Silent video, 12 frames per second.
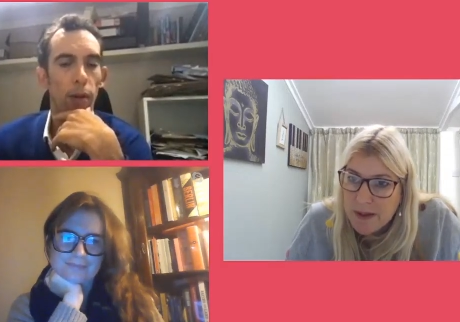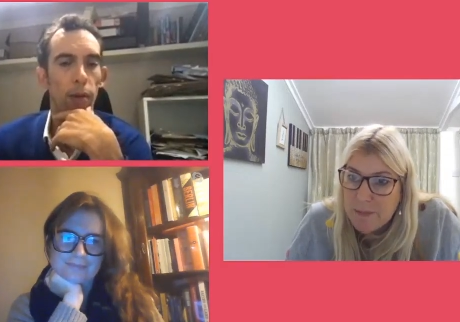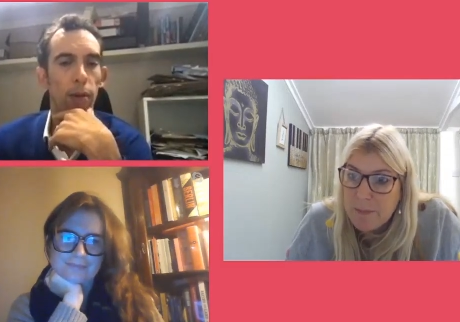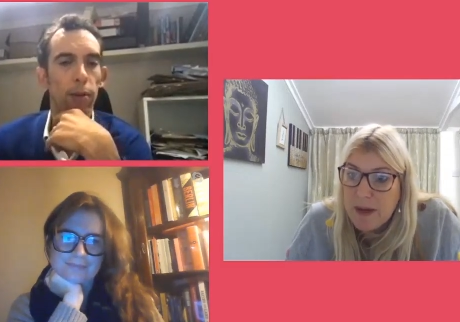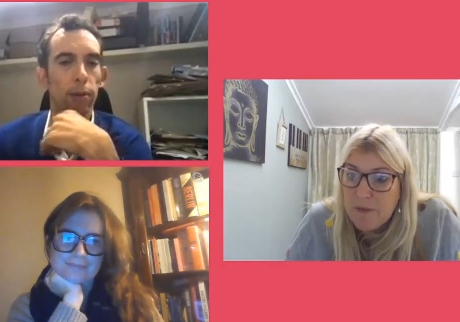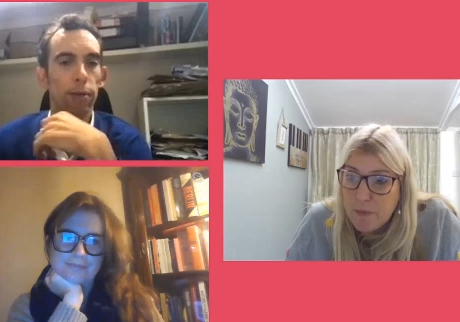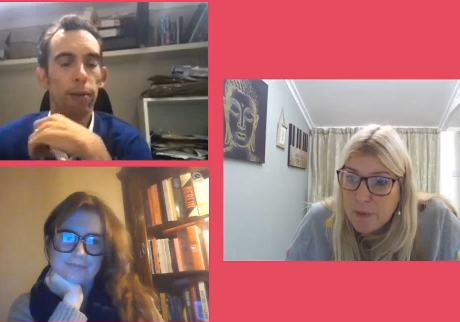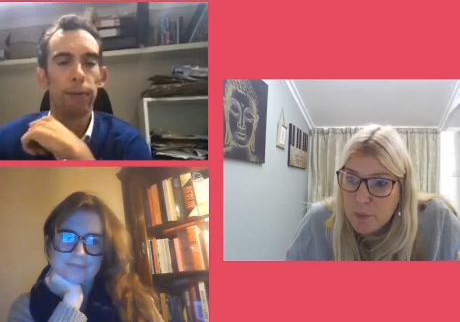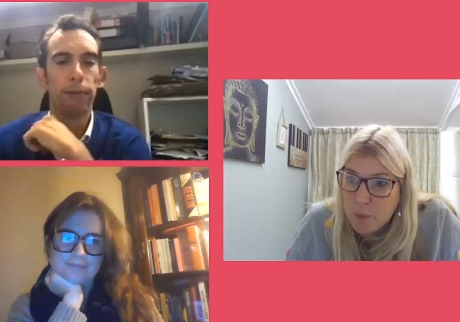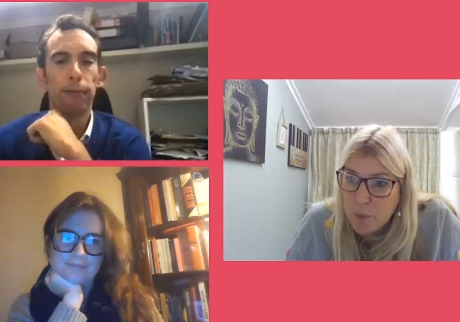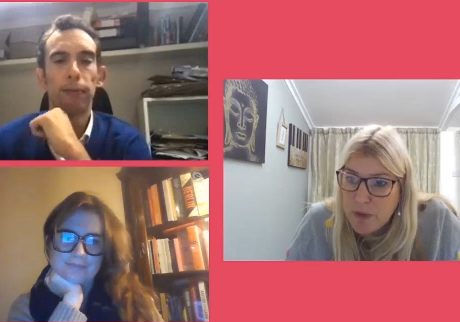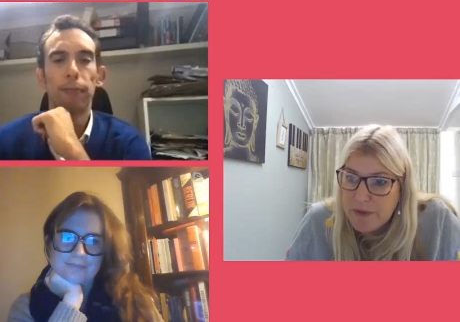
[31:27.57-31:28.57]
Speaker 1: and I'm left
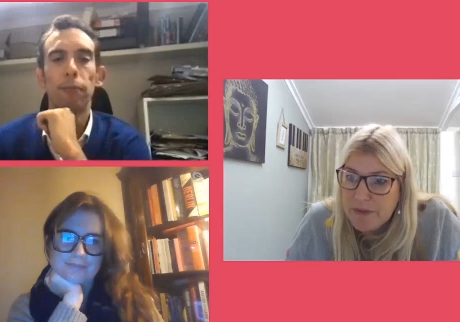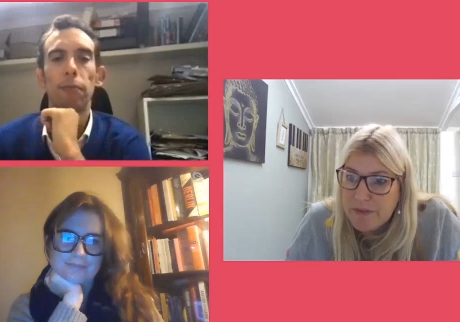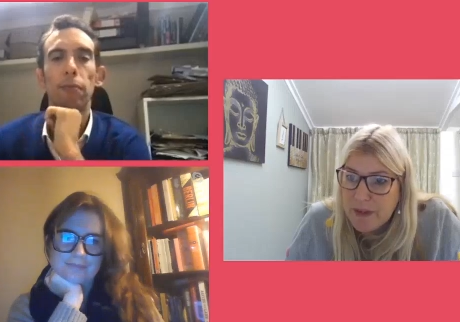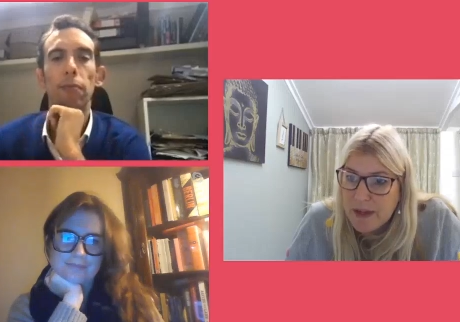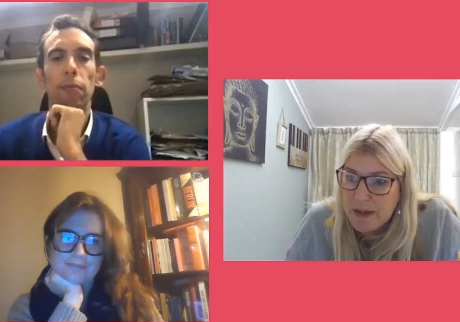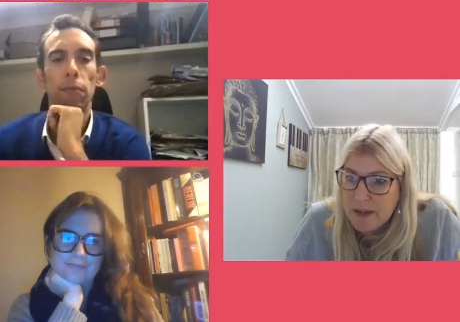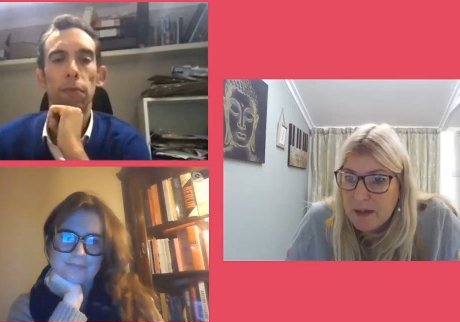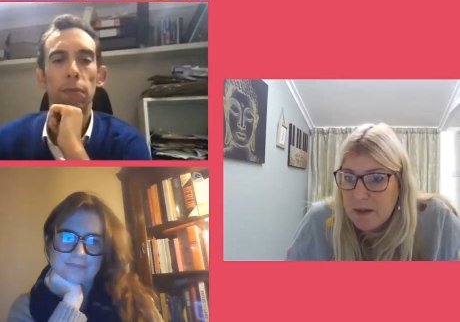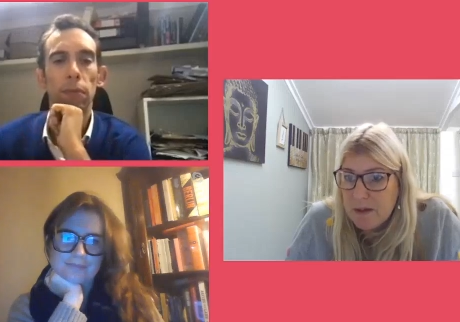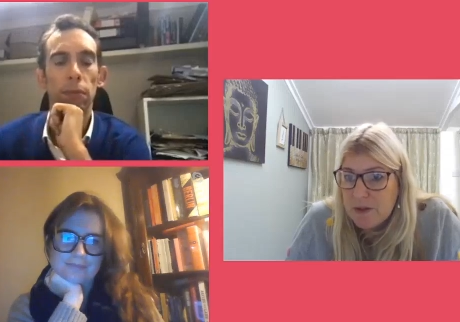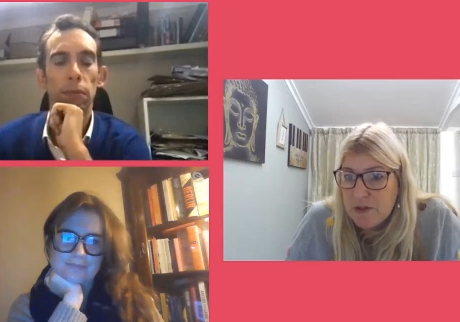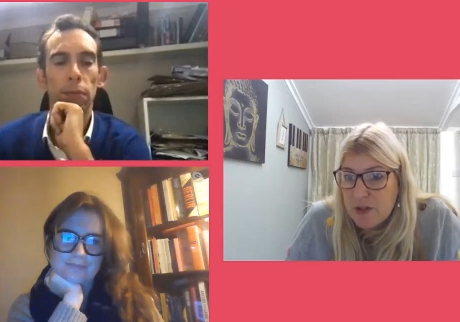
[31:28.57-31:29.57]
with one saggy,
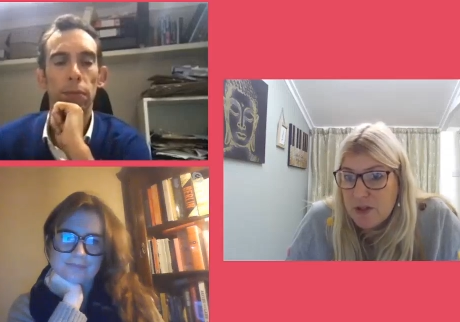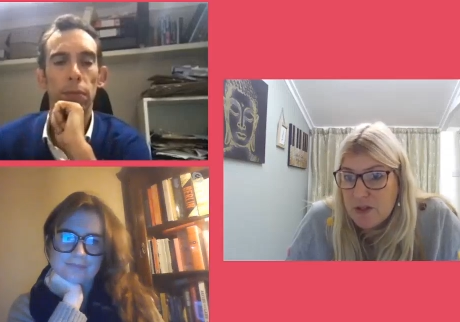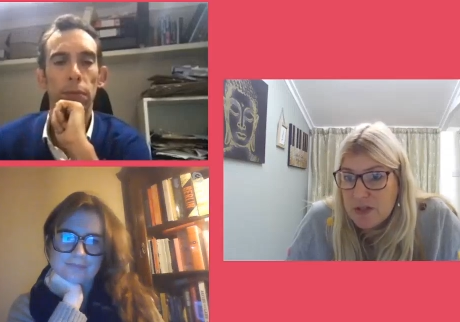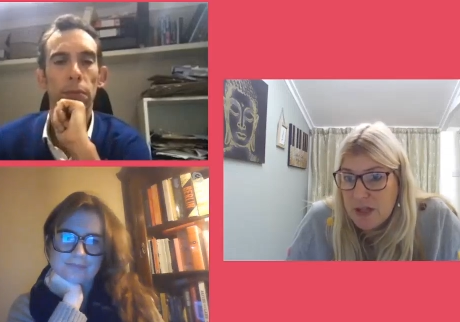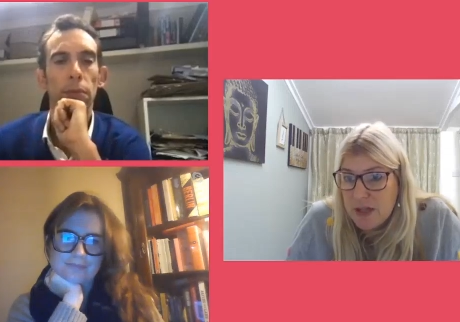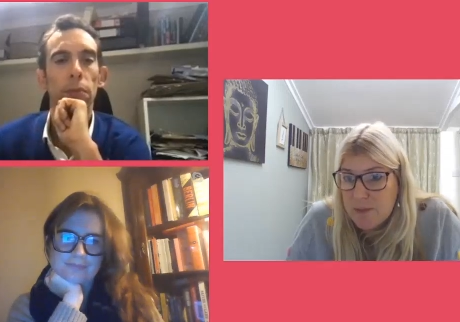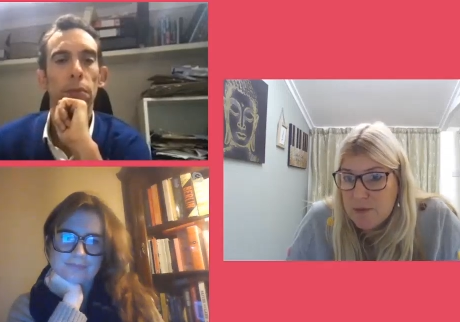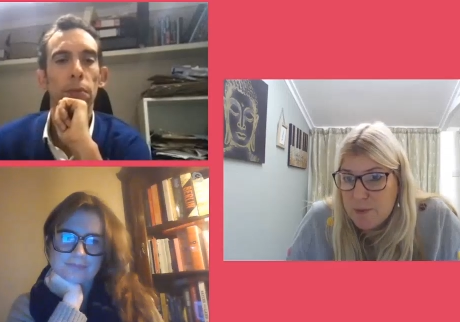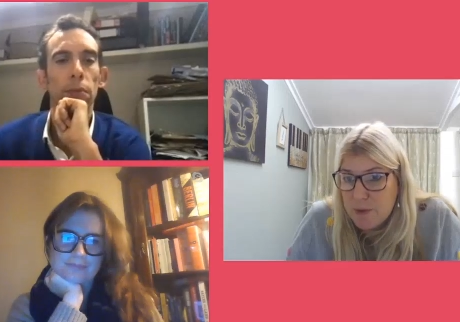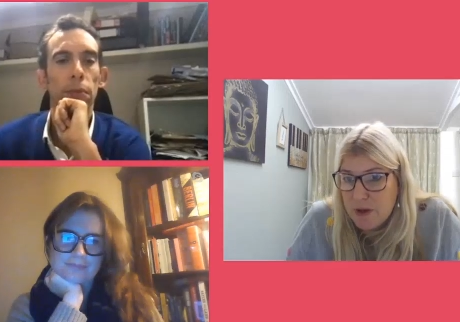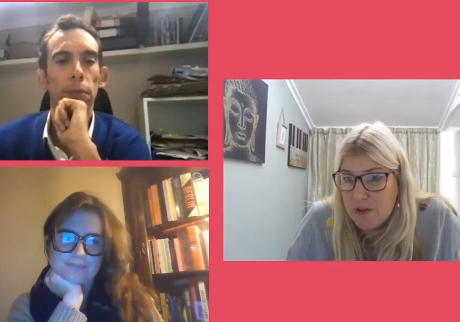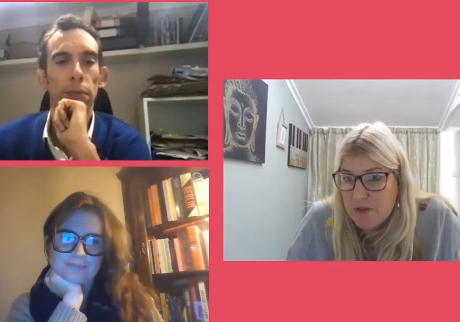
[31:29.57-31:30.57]
large,
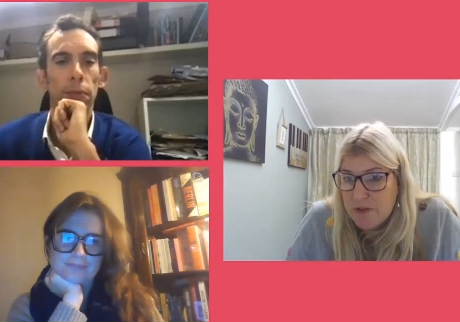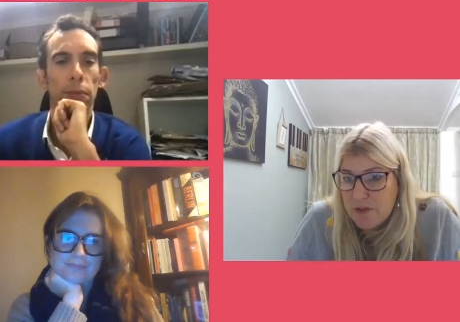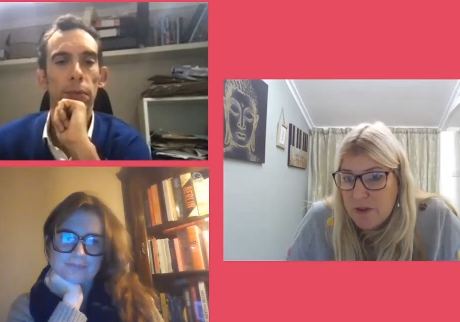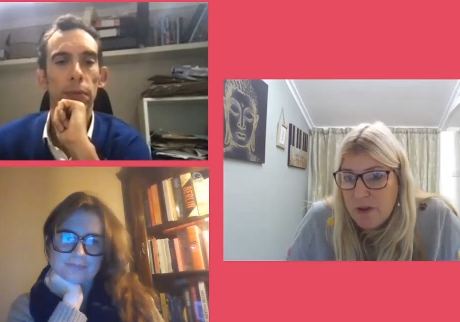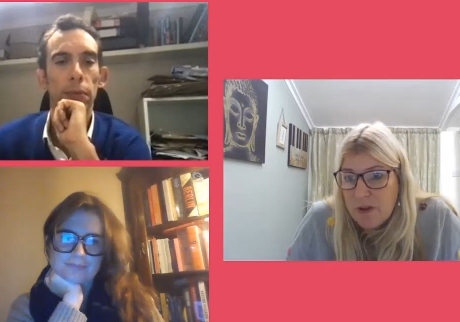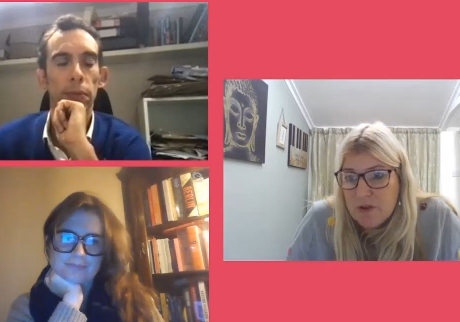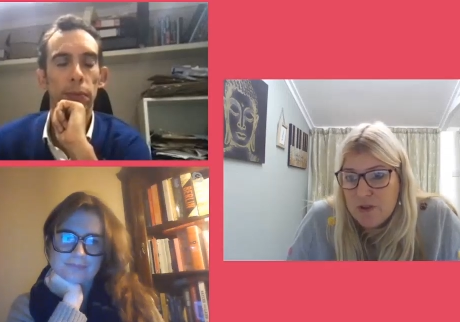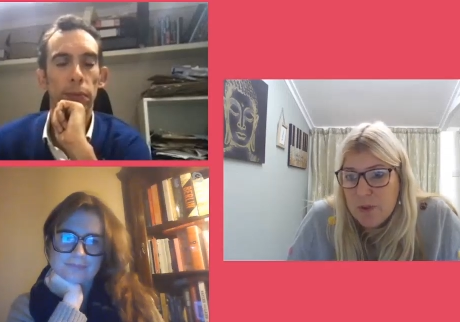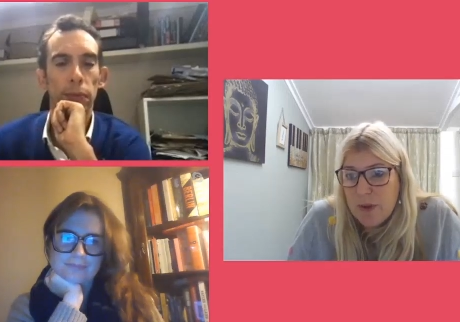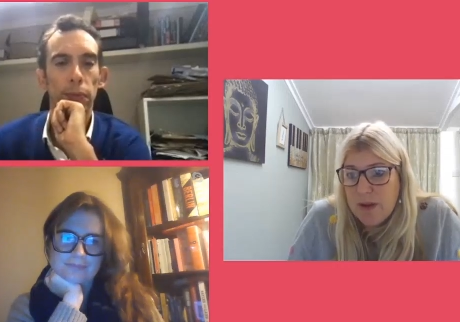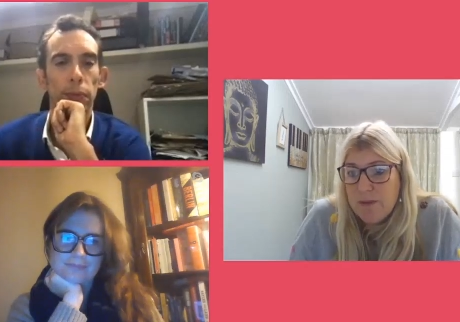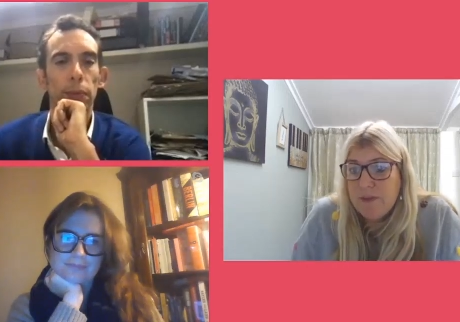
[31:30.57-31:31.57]
untamed breast
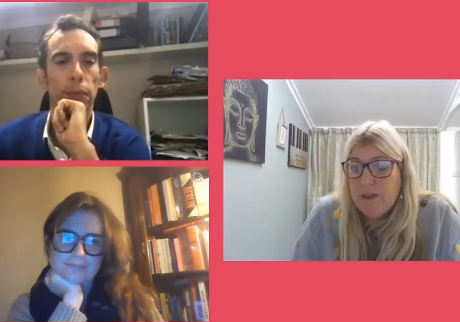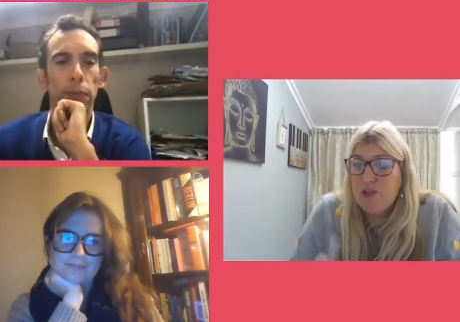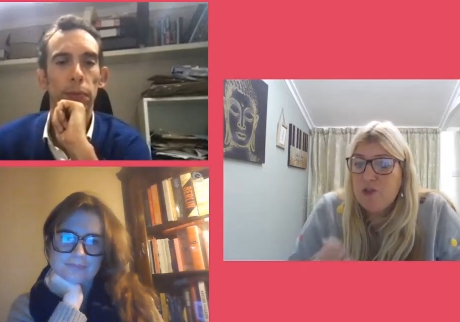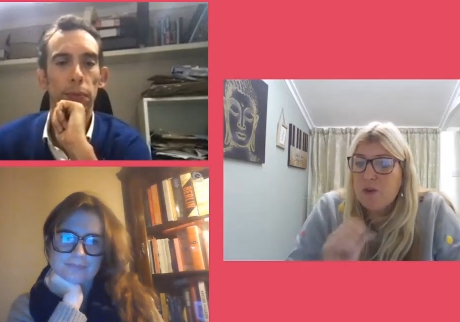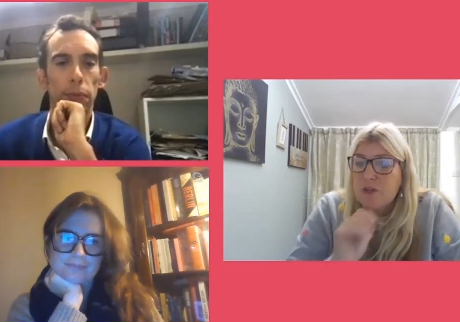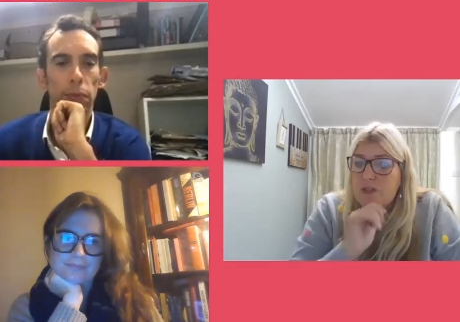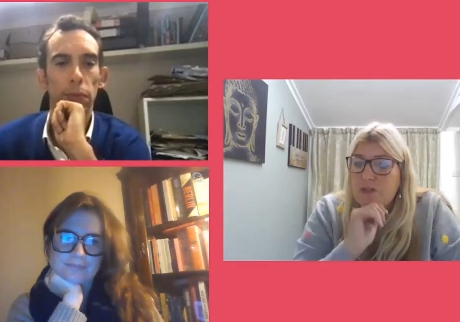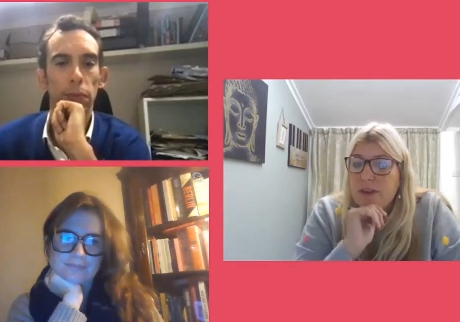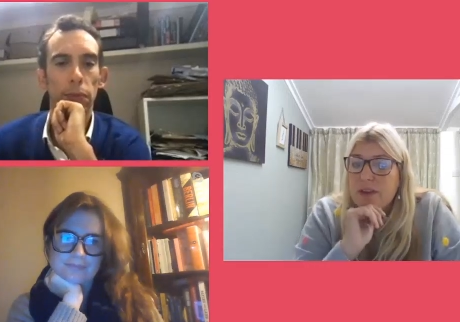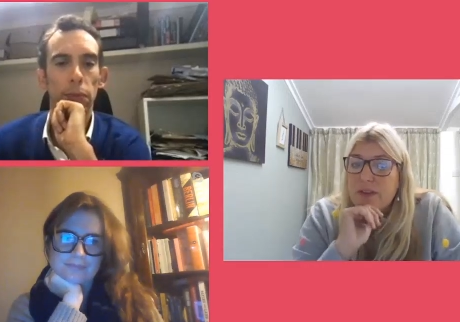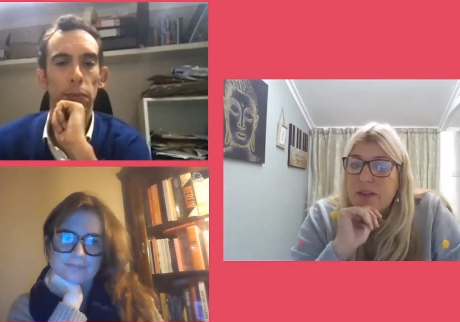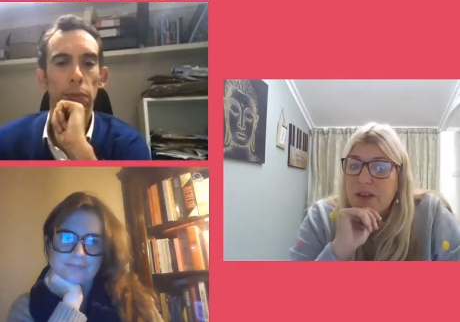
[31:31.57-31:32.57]
do I have any choice
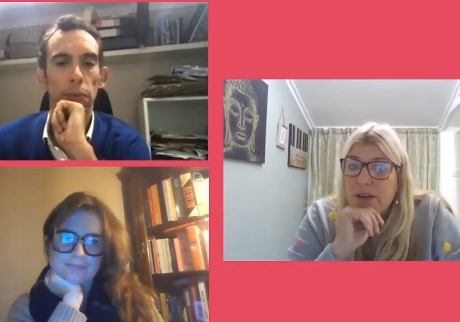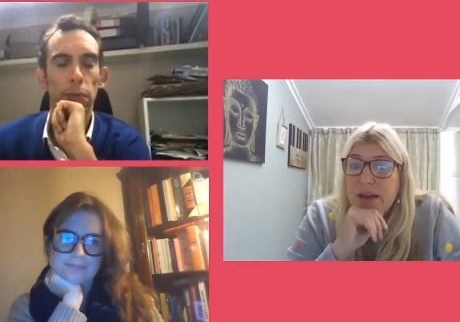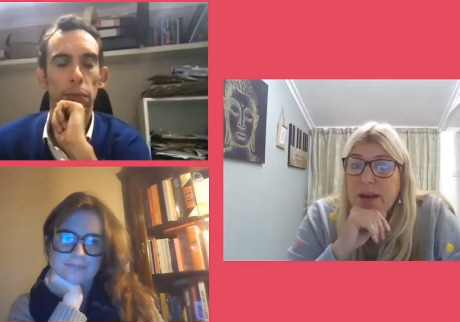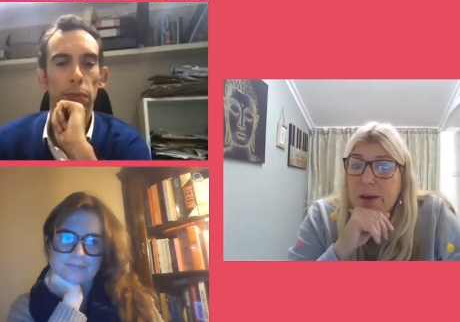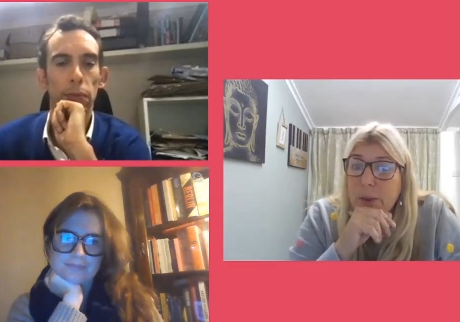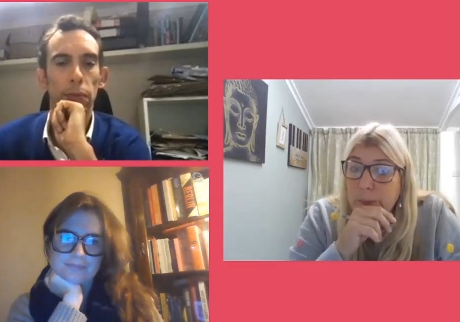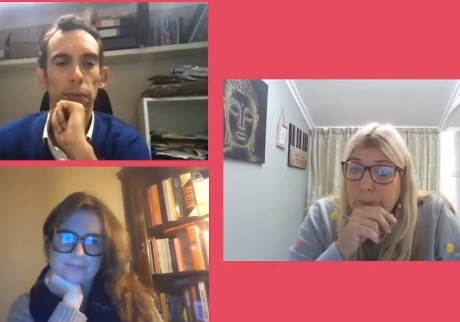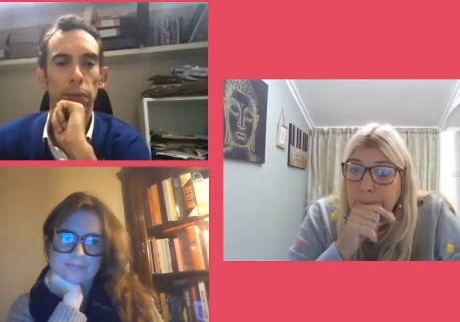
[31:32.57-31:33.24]
of anything now?